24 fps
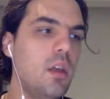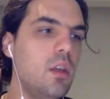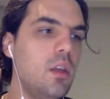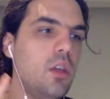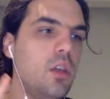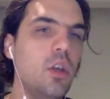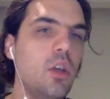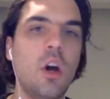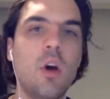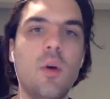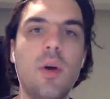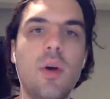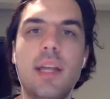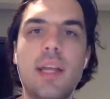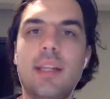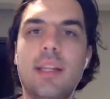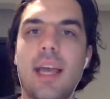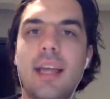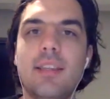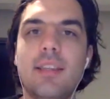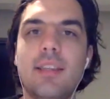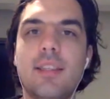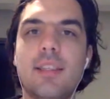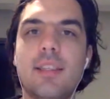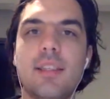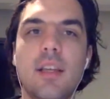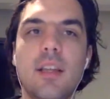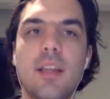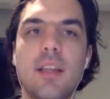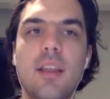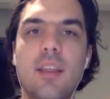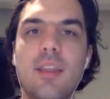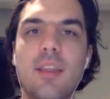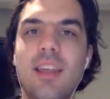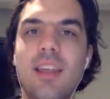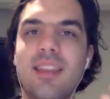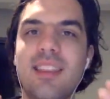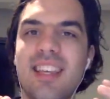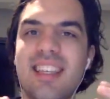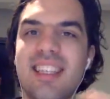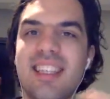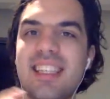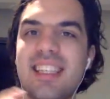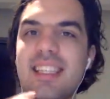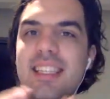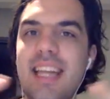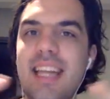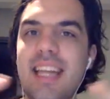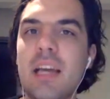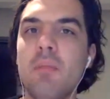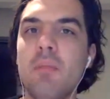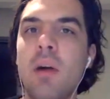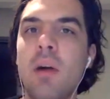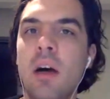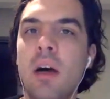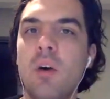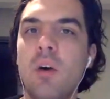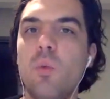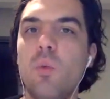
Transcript: It's this stigma